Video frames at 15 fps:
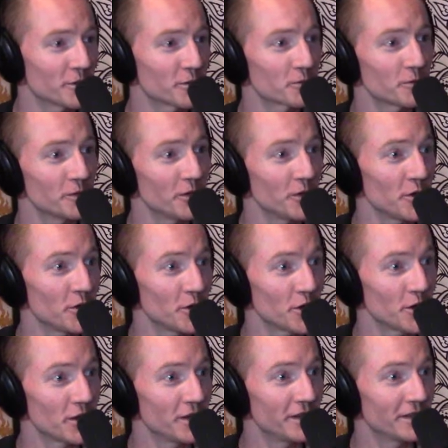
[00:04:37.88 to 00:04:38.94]
really
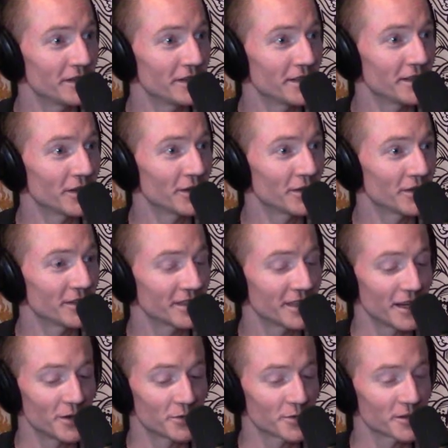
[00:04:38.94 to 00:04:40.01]
good. I feel you like know, I'm
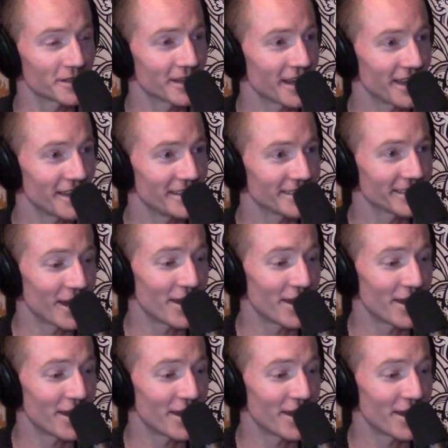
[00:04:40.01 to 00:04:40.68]
interviewing you nice. now.